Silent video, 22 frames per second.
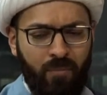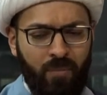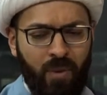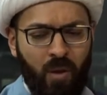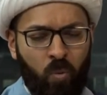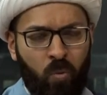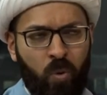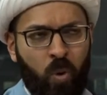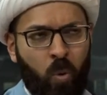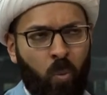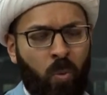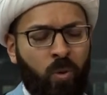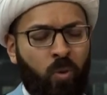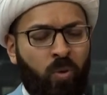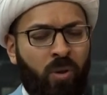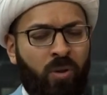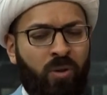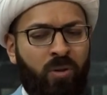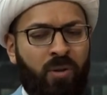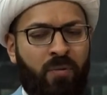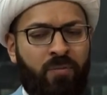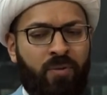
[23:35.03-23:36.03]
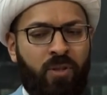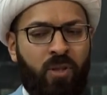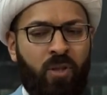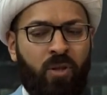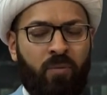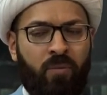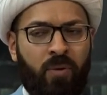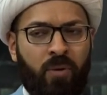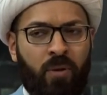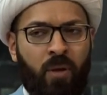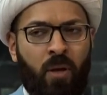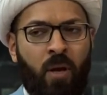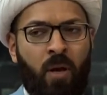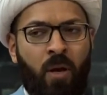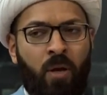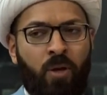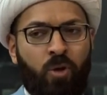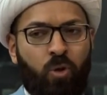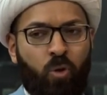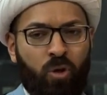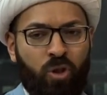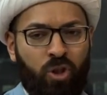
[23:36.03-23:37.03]
We don't want to get a tafsir of it.
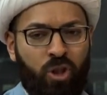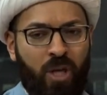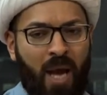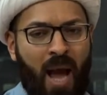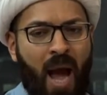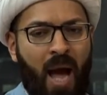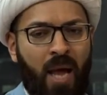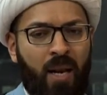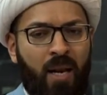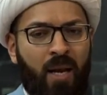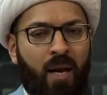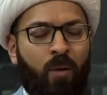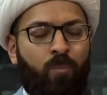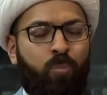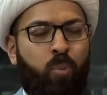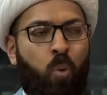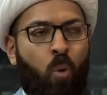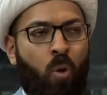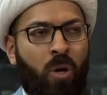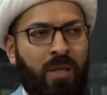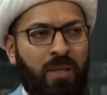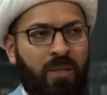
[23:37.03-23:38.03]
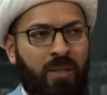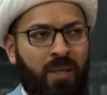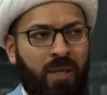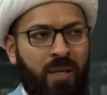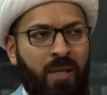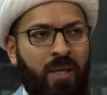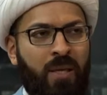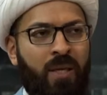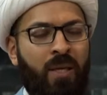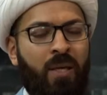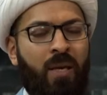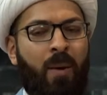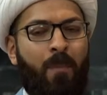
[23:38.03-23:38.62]
So ja'al, appointing,